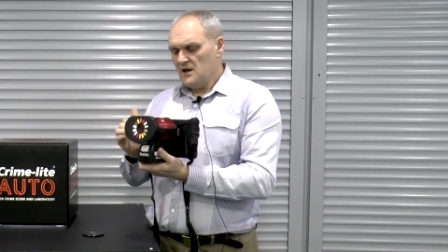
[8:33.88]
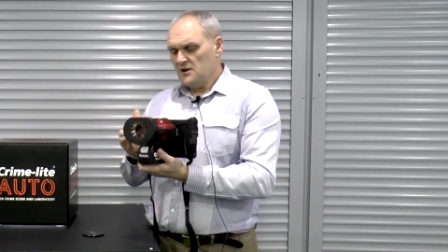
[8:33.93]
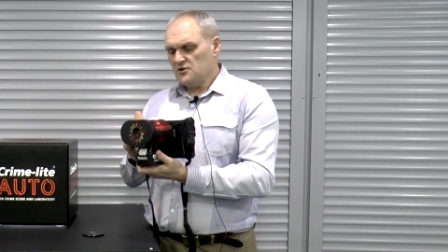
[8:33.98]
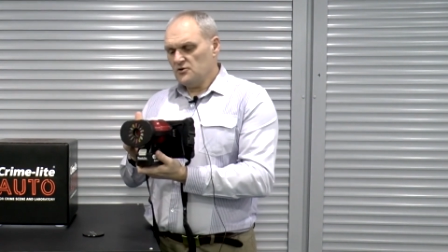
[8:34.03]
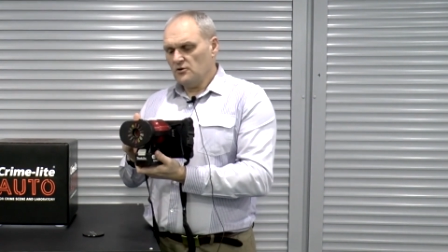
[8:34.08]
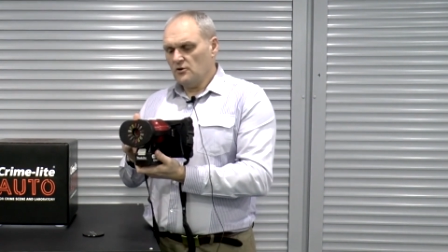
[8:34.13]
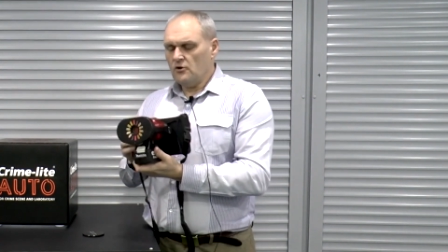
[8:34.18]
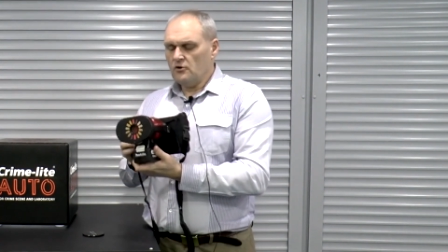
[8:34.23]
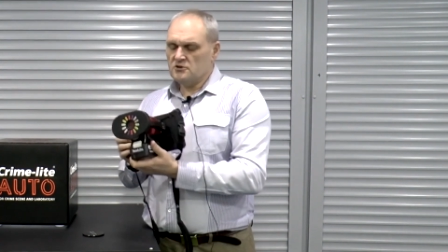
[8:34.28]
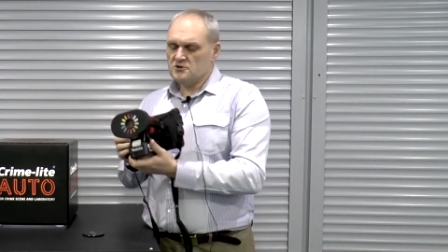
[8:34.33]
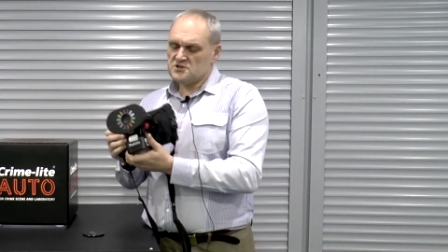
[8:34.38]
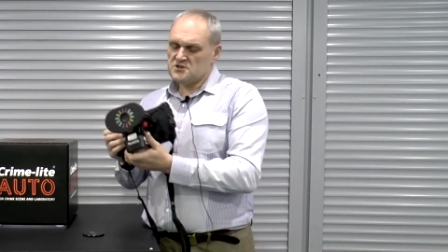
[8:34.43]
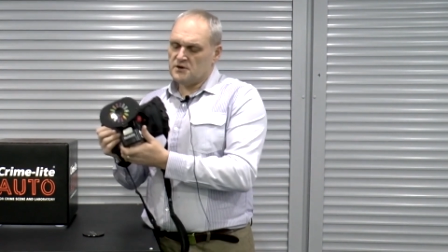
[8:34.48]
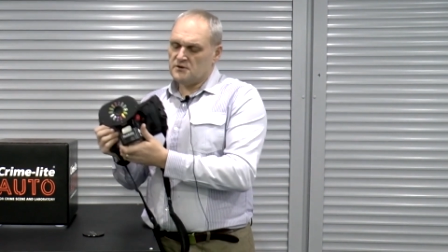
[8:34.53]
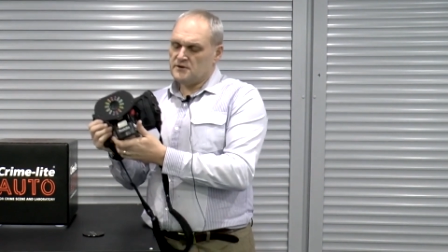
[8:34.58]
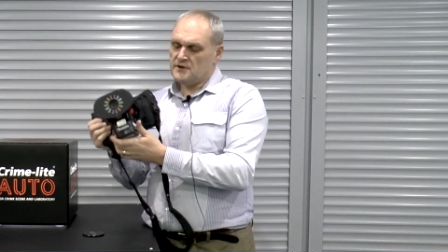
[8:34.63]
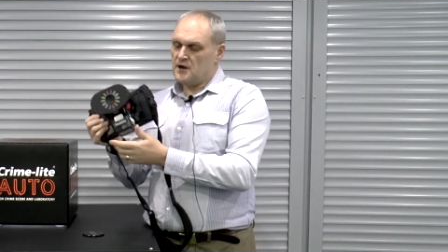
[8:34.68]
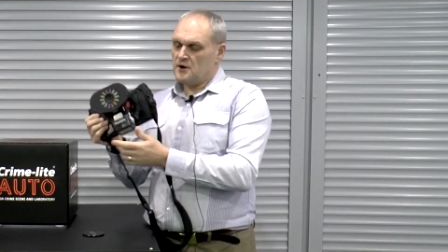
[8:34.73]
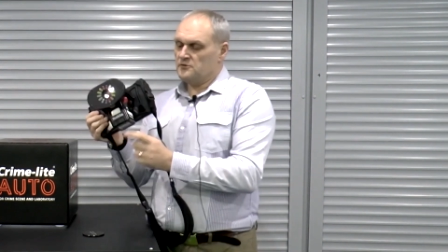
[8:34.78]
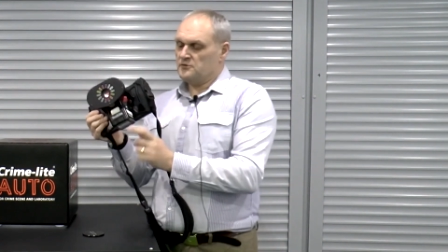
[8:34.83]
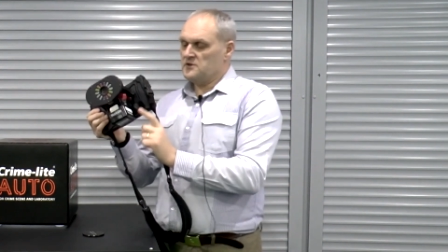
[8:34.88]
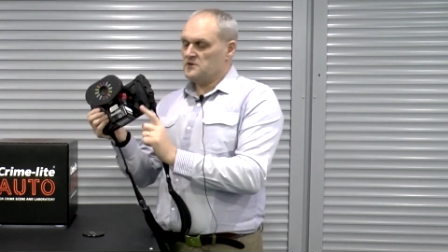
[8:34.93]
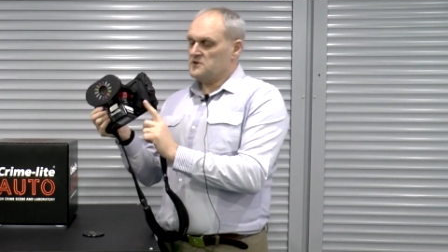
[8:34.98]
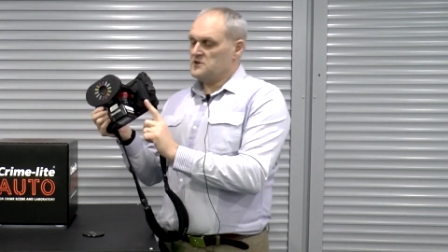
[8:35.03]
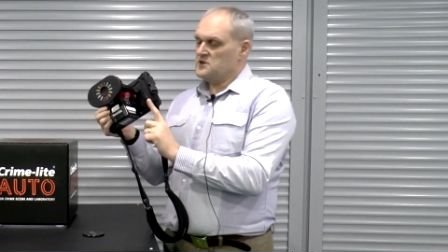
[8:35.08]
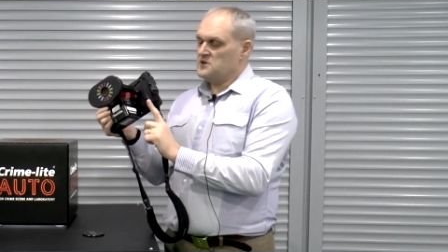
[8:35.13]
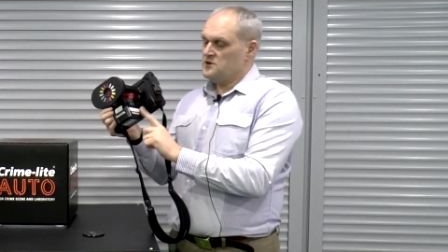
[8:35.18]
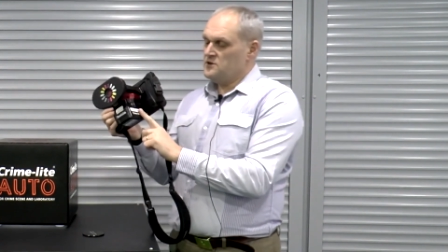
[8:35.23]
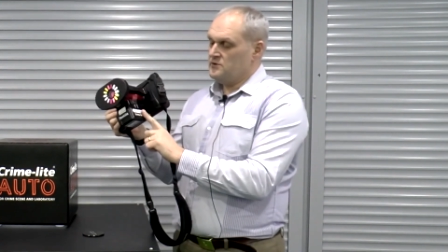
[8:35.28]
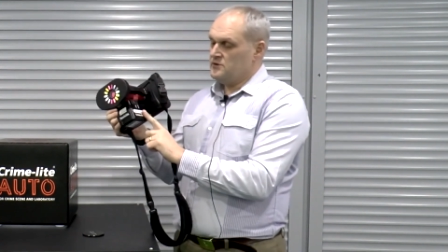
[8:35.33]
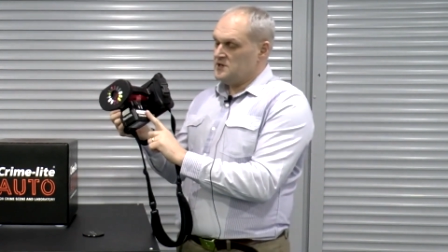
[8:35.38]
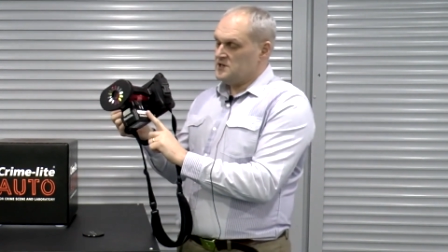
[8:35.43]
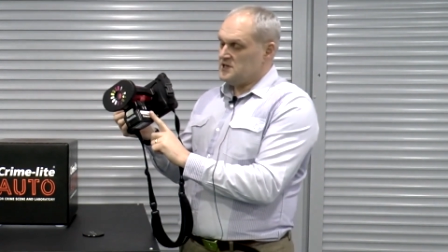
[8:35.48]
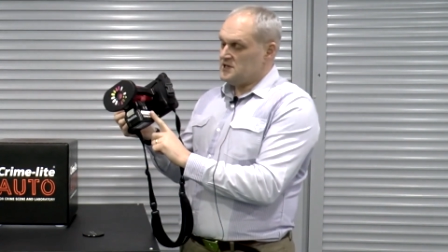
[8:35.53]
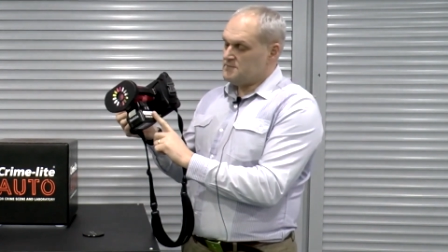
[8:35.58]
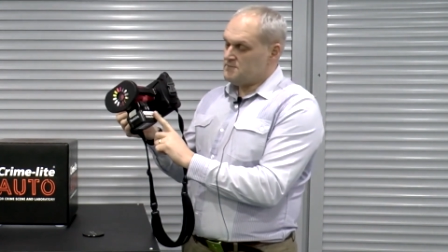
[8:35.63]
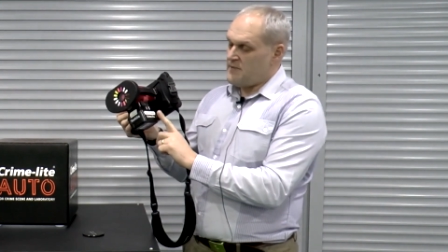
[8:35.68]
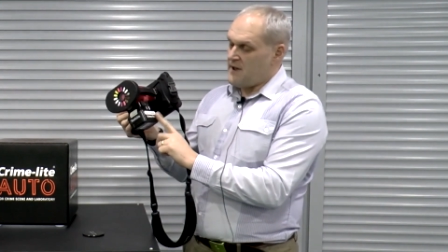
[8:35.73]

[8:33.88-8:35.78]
You'll also note that the unit is